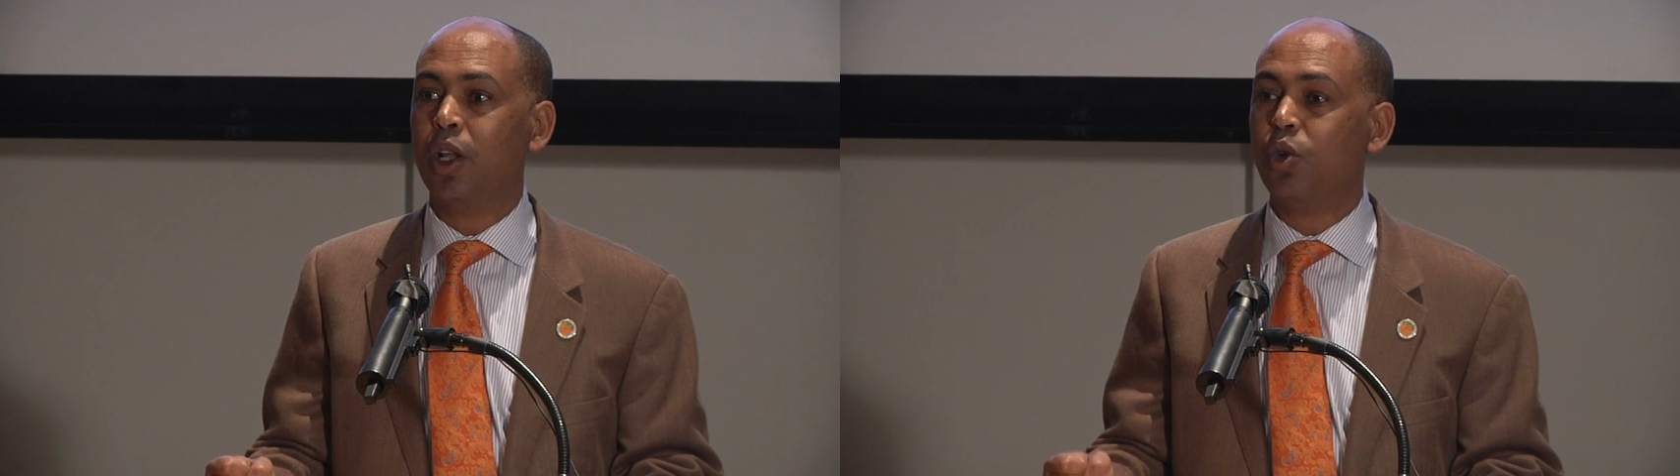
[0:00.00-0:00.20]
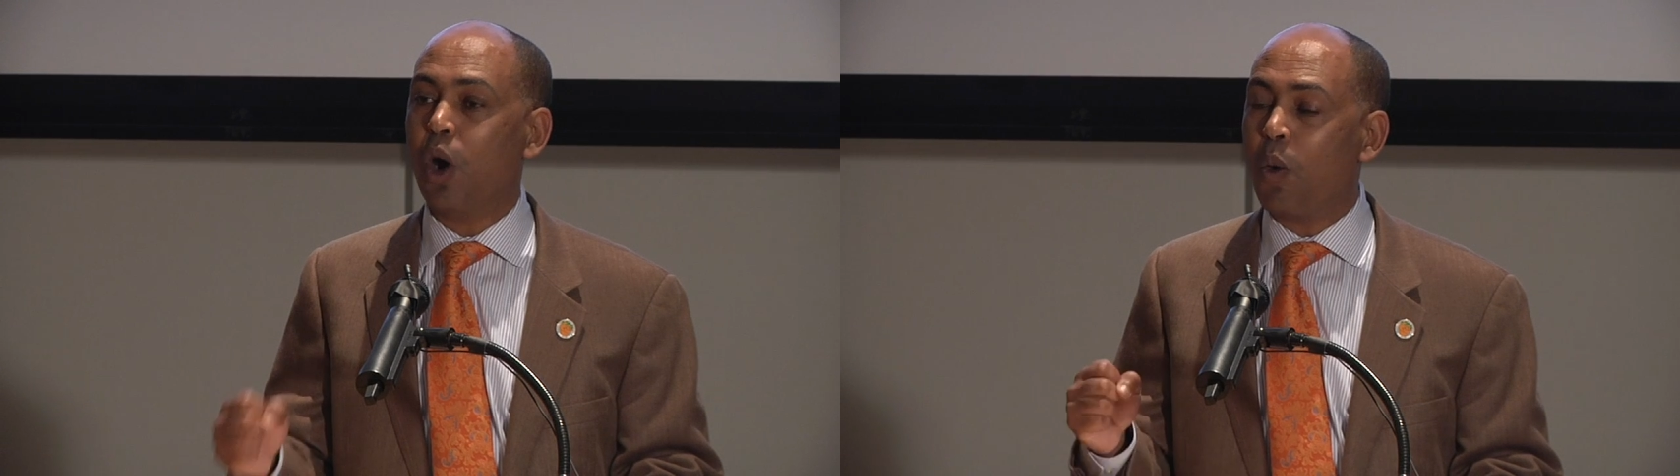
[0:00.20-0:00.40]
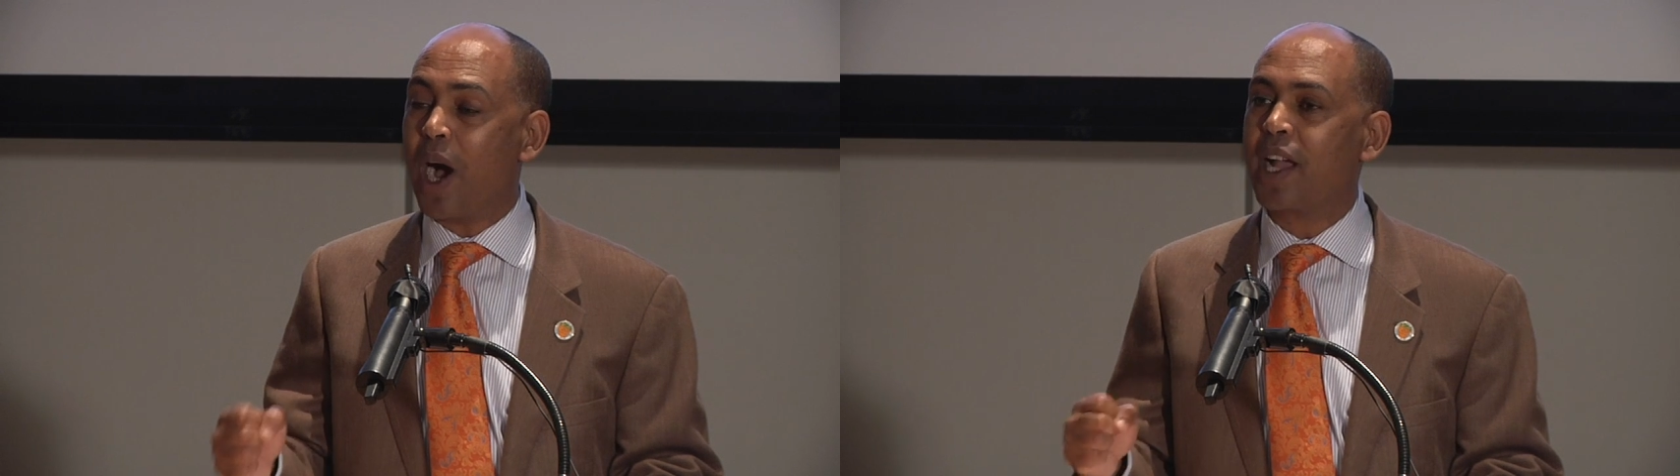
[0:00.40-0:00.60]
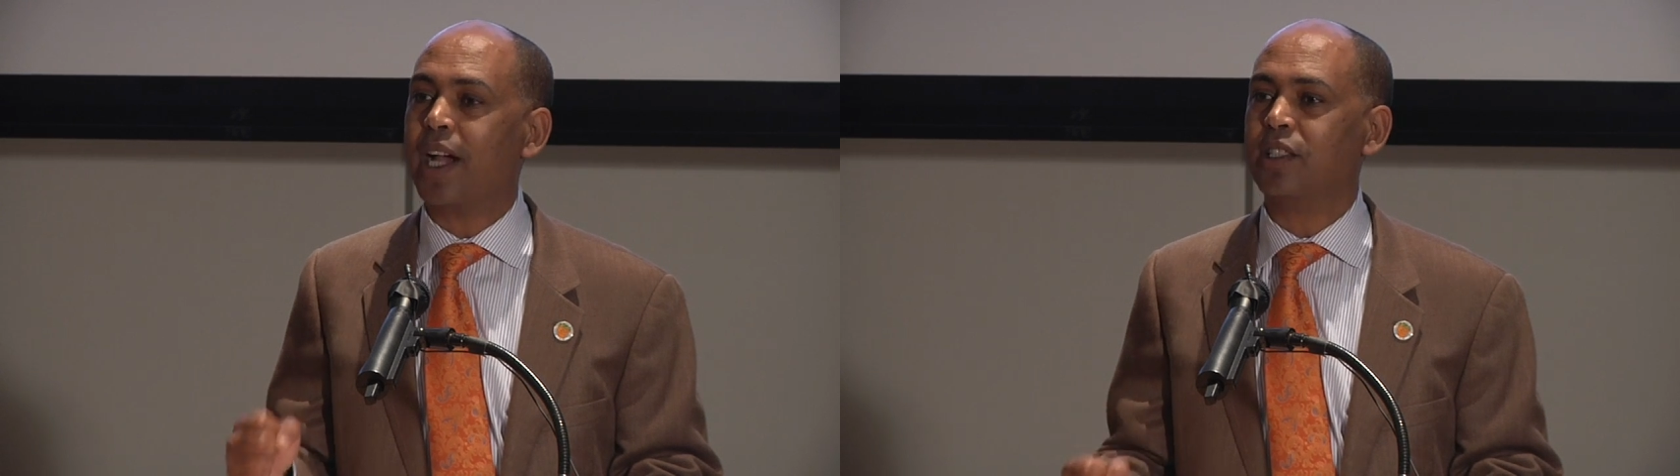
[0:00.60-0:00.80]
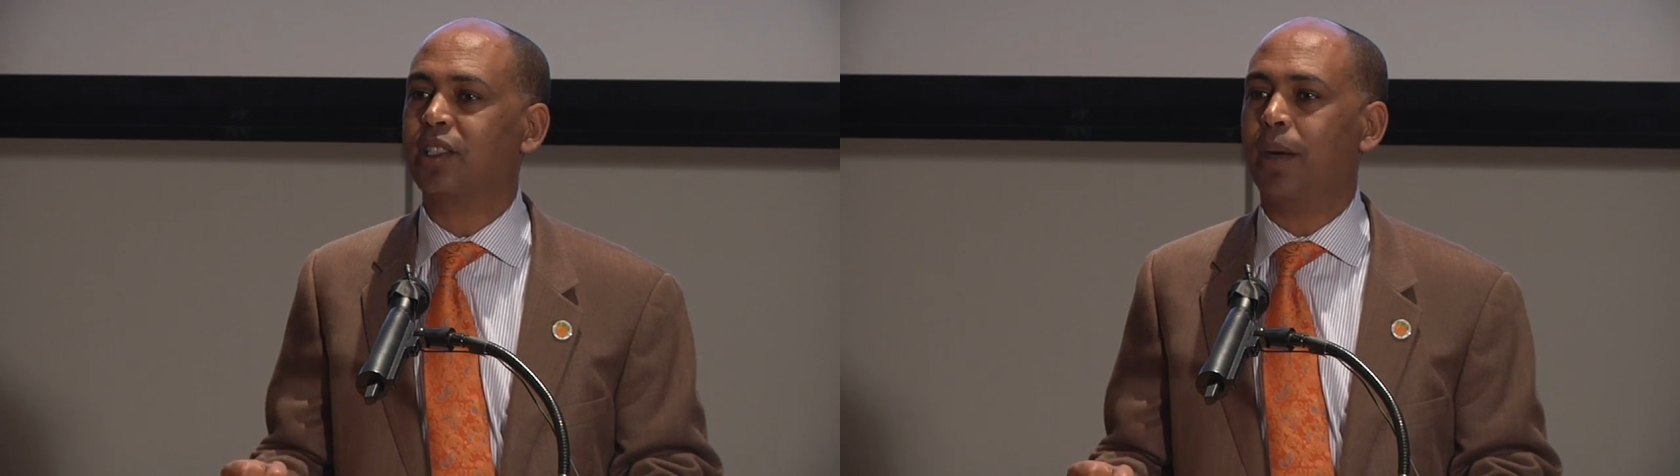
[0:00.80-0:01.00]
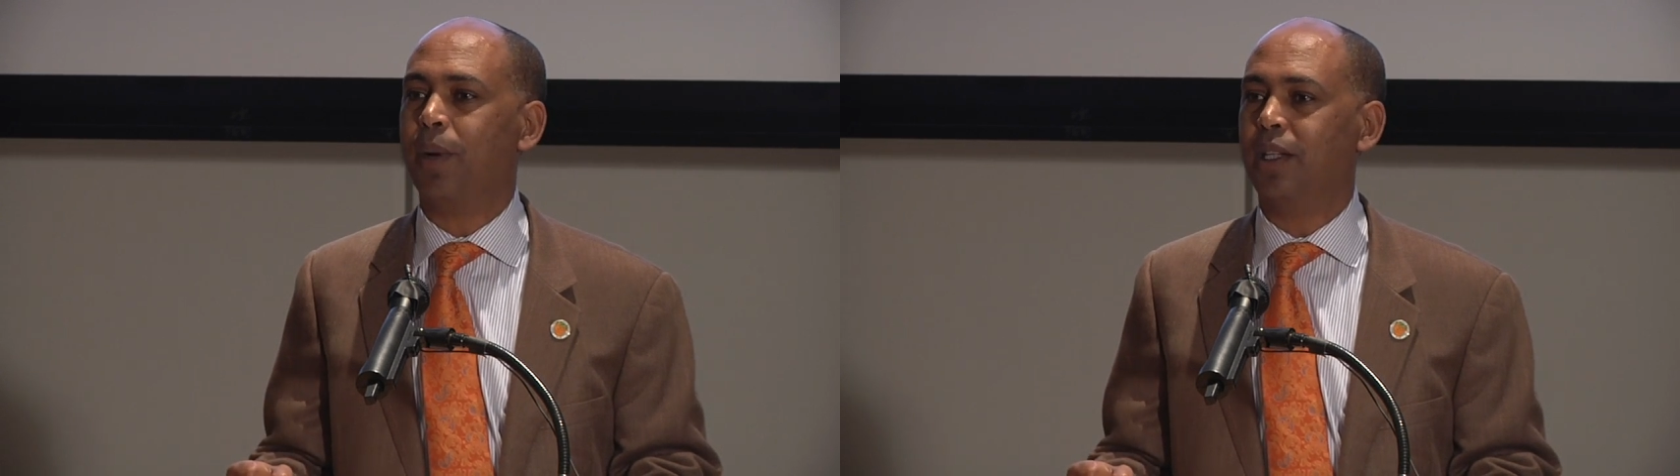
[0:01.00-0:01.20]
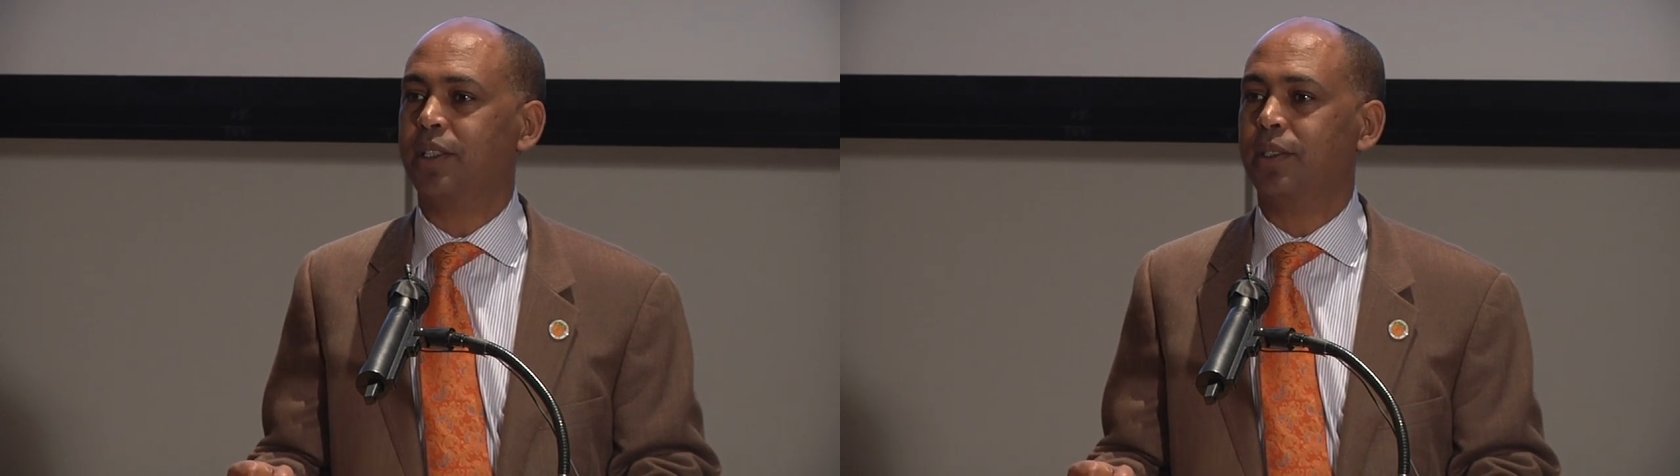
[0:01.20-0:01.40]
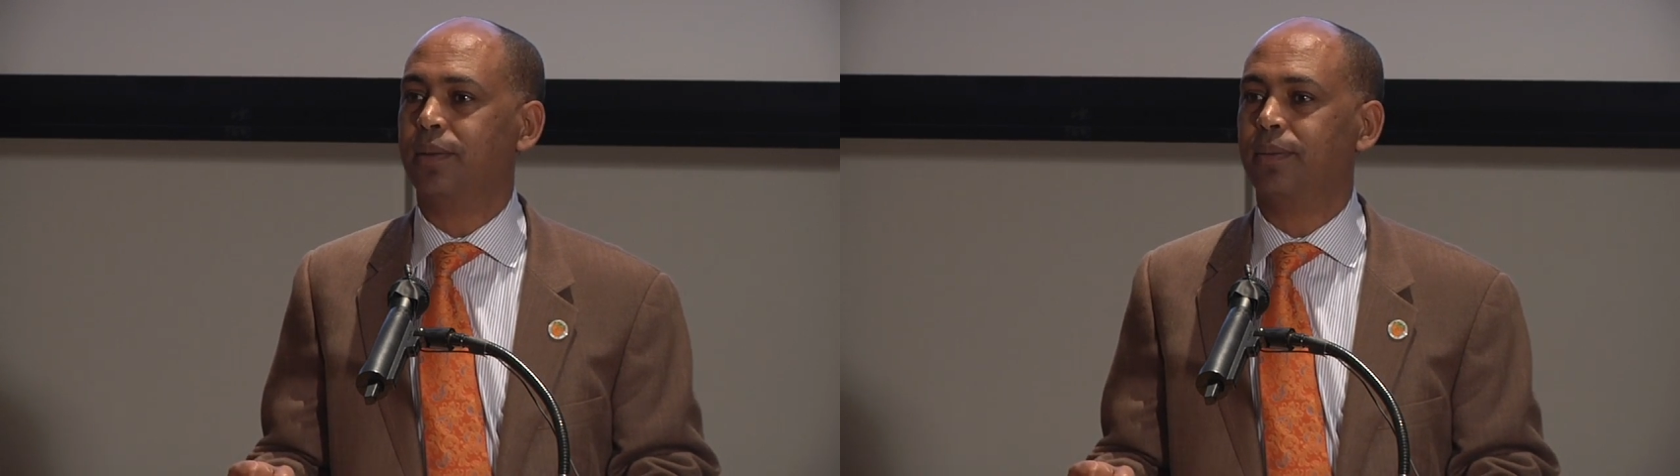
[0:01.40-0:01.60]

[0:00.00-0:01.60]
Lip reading: no one can stop us.